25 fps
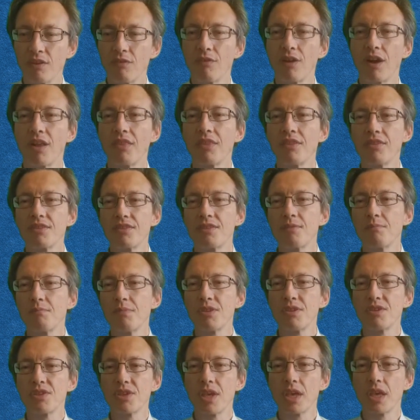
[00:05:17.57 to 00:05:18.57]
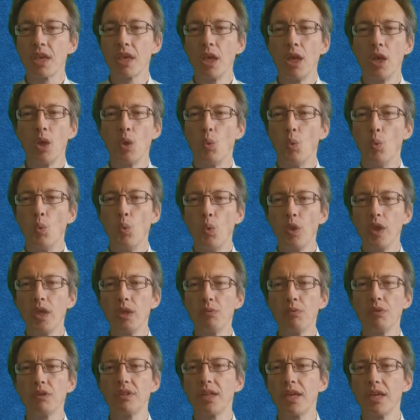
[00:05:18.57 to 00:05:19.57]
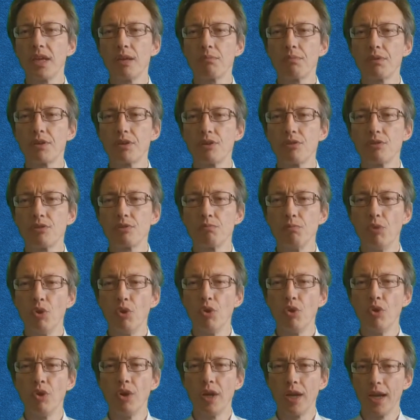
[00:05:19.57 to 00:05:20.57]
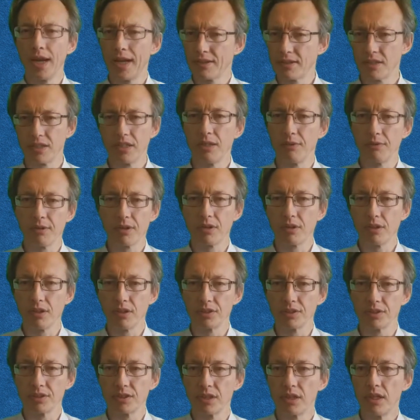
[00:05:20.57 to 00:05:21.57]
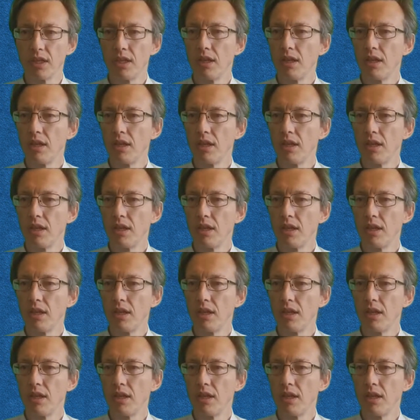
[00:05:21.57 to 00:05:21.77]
rather than simply saying, we will now produce more at a lower cost,